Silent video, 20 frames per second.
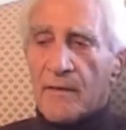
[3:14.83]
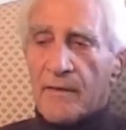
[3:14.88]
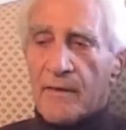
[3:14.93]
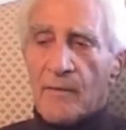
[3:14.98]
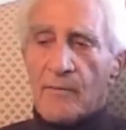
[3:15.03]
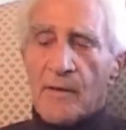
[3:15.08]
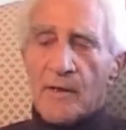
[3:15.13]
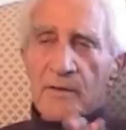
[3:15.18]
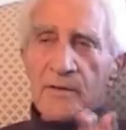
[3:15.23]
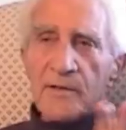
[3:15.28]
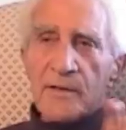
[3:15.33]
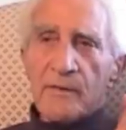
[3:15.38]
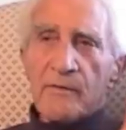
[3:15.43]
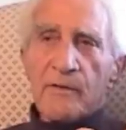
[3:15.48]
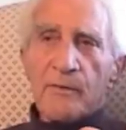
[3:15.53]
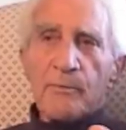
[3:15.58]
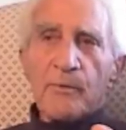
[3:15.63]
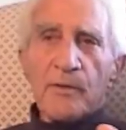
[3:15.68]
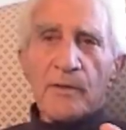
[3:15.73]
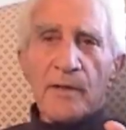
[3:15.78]
The most I
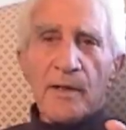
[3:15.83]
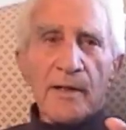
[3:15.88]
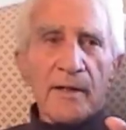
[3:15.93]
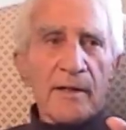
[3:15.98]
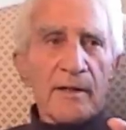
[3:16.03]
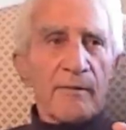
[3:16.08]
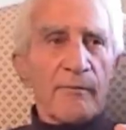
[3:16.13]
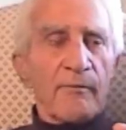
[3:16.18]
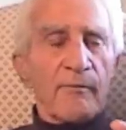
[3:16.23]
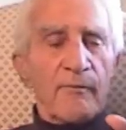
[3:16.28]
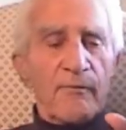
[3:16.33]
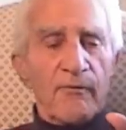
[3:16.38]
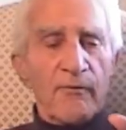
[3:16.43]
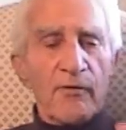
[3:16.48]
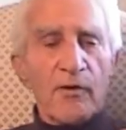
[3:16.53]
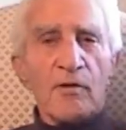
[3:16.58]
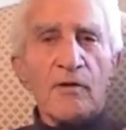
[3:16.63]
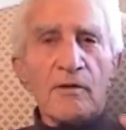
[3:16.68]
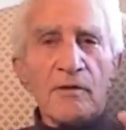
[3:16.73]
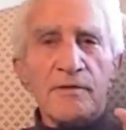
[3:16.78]
would put on a
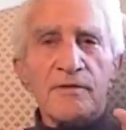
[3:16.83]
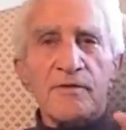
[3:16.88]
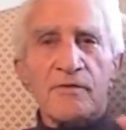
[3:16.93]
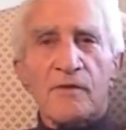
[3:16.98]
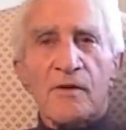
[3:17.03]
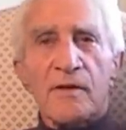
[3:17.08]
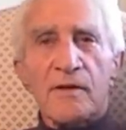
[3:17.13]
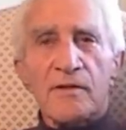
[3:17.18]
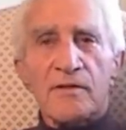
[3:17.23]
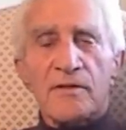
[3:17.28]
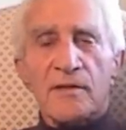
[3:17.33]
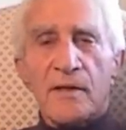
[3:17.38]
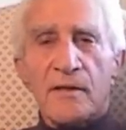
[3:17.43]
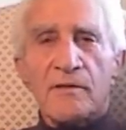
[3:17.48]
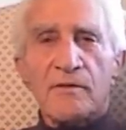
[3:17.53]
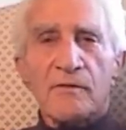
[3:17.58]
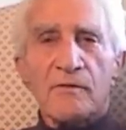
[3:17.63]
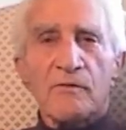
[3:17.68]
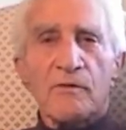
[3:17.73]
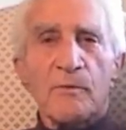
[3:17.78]
full string
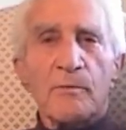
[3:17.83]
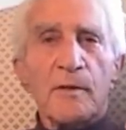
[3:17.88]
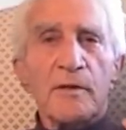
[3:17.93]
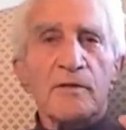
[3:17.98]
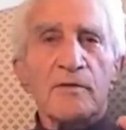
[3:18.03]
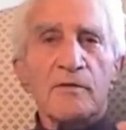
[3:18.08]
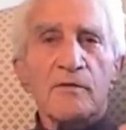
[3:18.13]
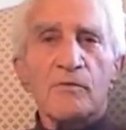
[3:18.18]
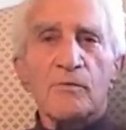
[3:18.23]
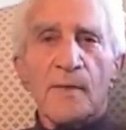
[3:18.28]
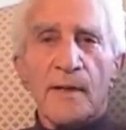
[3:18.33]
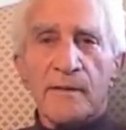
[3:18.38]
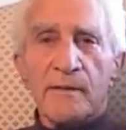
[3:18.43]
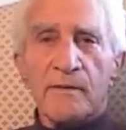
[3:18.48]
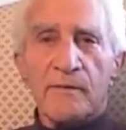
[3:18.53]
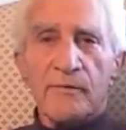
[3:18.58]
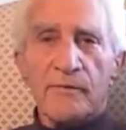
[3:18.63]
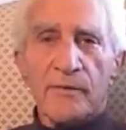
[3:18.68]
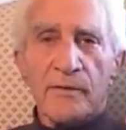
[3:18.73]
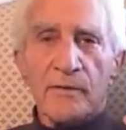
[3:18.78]
section would be 2
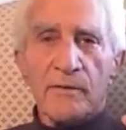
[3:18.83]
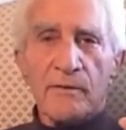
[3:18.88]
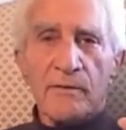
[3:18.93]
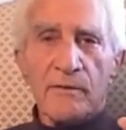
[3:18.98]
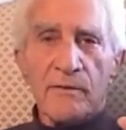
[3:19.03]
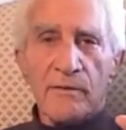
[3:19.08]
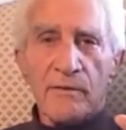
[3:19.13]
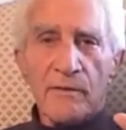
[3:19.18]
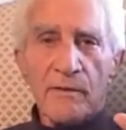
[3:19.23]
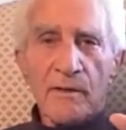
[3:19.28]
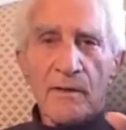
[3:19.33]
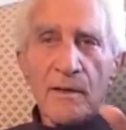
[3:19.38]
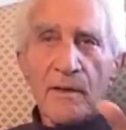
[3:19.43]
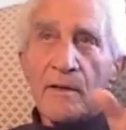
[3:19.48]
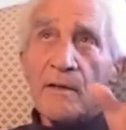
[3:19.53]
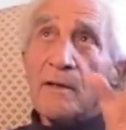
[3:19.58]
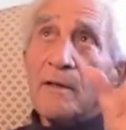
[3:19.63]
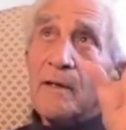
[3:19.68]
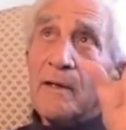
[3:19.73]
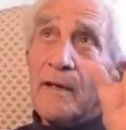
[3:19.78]
microphones
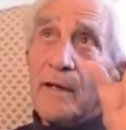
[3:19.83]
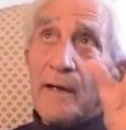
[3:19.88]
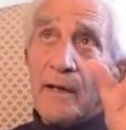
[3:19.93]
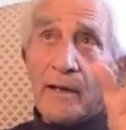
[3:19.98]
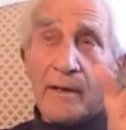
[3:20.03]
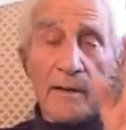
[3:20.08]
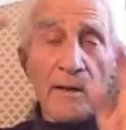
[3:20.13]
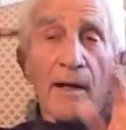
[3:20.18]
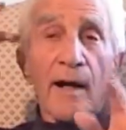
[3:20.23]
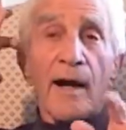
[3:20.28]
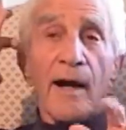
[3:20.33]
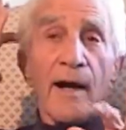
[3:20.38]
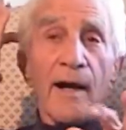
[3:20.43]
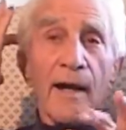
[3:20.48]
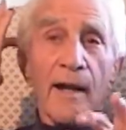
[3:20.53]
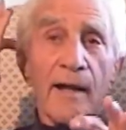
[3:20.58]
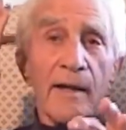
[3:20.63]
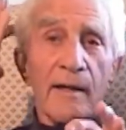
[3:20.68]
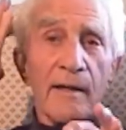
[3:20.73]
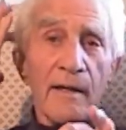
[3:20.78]
and
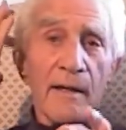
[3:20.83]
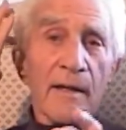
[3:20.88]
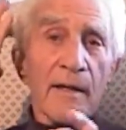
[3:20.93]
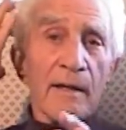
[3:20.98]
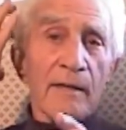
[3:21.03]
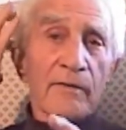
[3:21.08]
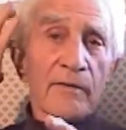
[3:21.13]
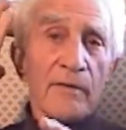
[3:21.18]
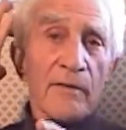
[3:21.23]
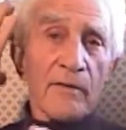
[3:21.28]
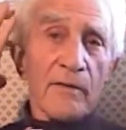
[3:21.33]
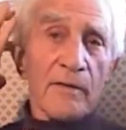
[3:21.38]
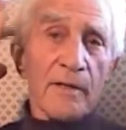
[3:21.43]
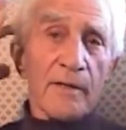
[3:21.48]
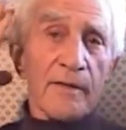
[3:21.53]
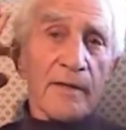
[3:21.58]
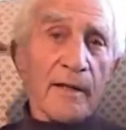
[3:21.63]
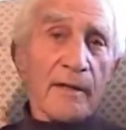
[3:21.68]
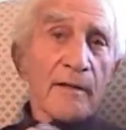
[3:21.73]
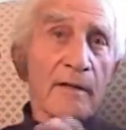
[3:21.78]
high so
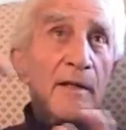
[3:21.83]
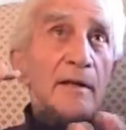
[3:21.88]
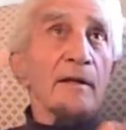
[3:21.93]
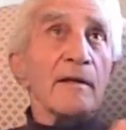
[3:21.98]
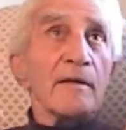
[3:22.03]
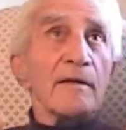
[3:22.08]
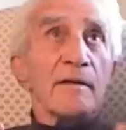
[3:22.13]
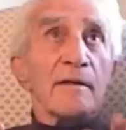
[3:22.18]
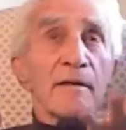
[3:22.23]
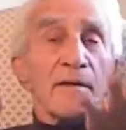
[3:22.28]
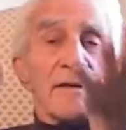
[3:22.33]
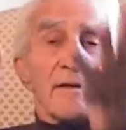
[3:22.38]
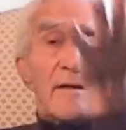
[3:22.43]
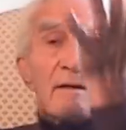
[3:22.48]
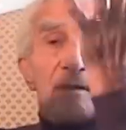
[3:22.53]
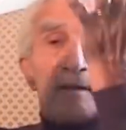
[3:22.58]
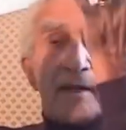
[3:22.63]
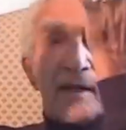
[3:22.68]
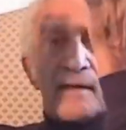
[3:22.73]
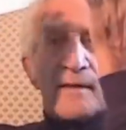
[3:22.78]
that
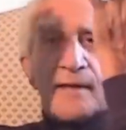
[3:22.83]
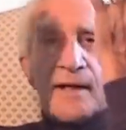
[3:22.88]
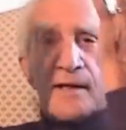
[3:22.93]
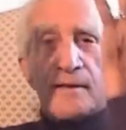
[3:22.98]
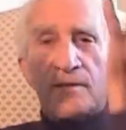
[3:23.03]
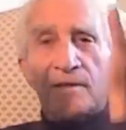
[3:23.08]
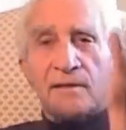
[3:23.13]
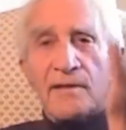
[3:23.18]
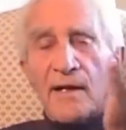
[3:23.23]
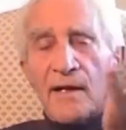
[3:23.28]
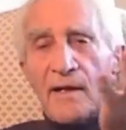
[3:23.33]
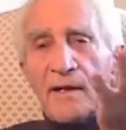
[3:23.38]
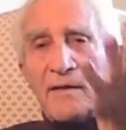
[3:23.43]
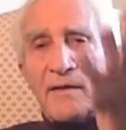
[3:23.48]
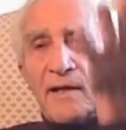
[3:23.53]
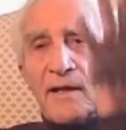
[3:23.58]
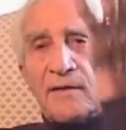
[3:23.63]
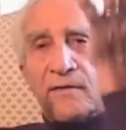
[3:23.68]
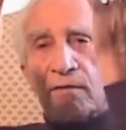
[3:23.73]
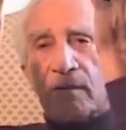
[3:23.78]
you get that
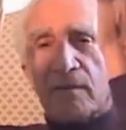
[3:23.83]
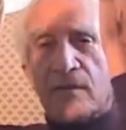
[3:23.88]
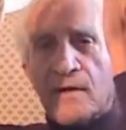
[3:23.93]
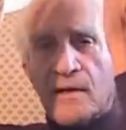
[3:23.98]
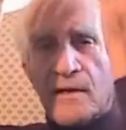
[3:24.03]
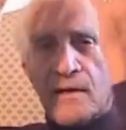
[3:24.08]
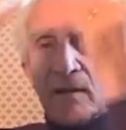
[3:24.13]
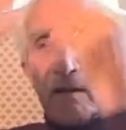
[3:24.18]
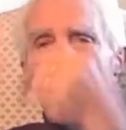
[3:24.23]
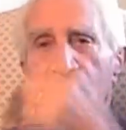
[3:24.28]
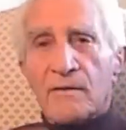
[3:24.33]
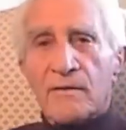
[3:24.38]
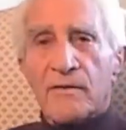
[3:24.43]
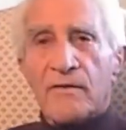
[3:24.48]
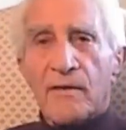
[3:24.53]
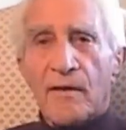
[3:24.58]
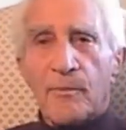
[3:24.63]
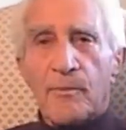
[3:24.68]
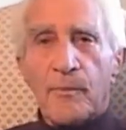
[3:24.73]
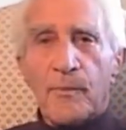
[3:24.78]
sound as it
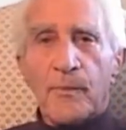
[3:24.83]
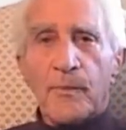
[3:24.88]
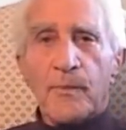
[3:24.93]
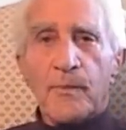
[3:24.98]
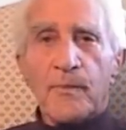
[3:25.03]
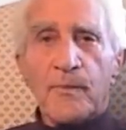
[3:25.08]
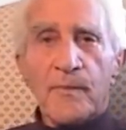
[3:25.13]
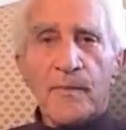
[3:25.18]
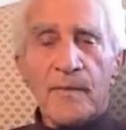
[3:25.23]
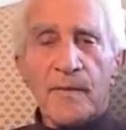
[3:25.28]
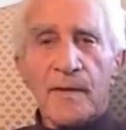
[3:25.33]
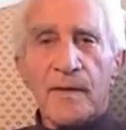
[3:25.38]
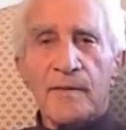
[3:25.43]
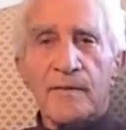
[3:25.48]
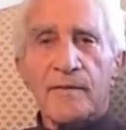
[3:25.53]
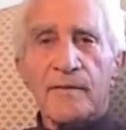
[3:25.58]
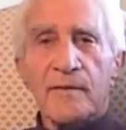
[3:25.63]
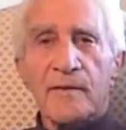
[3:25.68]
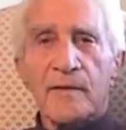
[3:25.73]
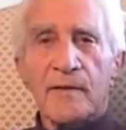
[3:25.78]
is up
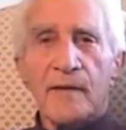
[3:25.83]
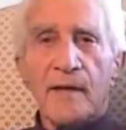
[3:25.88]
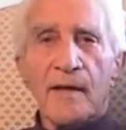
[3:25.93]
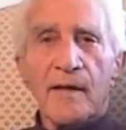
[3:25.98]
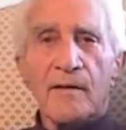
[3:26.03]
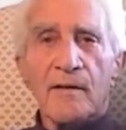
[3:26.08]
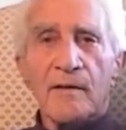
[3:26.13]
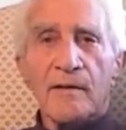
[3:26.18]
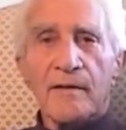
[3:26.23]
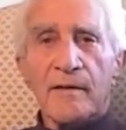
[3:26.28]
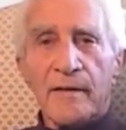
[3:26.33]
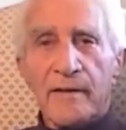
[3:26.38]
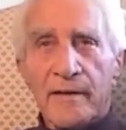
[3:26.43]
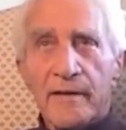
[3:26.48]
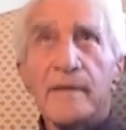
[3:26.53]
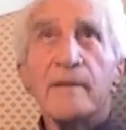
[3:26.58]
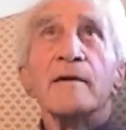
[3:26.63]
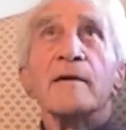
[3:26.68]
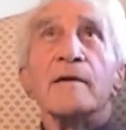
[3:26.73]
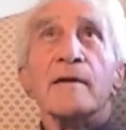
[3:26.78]
into the
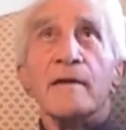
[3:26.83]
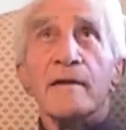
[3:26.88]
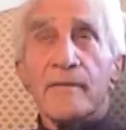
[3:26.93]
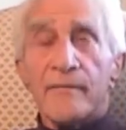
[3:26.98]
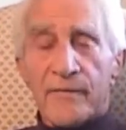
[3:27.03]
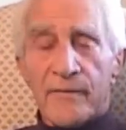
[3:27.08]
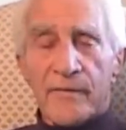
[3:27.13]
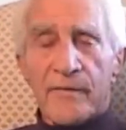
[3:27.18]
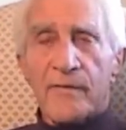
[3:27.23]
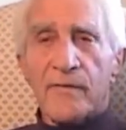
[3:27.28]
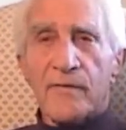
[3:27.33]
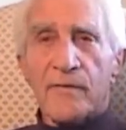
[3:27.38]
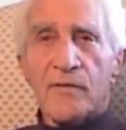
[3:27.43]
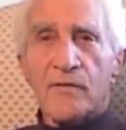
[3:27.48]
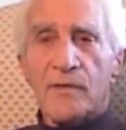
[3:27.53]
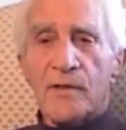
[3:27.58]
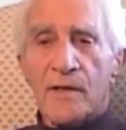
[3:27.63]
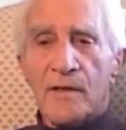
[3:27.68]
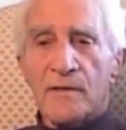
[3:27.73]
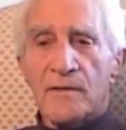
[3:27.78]

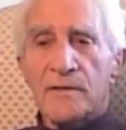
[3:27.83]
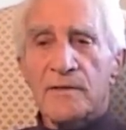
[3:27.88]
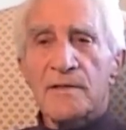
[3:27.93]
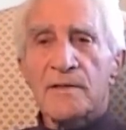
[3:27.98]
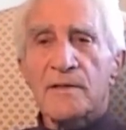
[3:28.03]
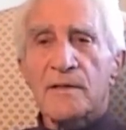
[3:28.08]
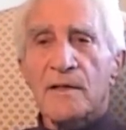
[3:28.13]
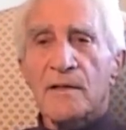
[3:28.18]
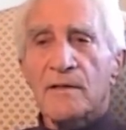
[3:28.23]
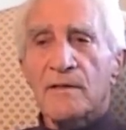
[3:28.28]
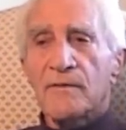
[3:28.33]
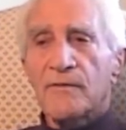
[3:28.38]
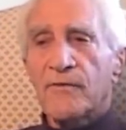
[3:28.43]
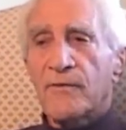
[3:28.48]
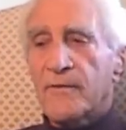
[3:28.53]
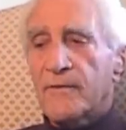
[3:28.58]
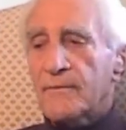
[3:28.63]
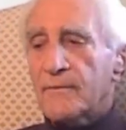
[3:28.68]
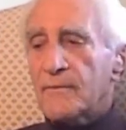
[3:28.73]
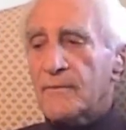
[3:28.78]
studio itself.